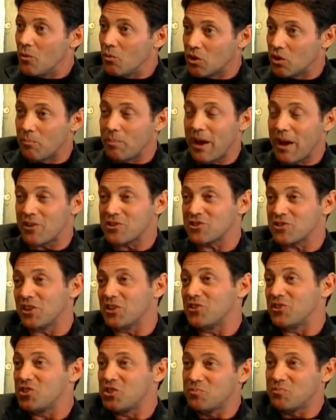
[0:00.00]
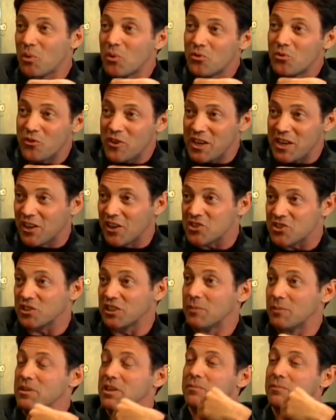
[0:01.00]
when our parents started spoon feeding us
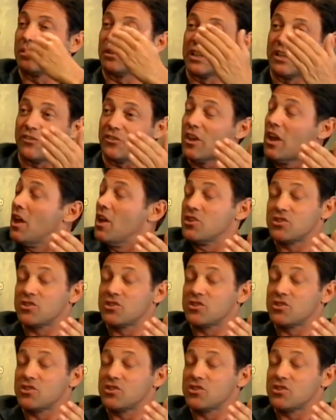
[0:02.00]
limiting beliefs.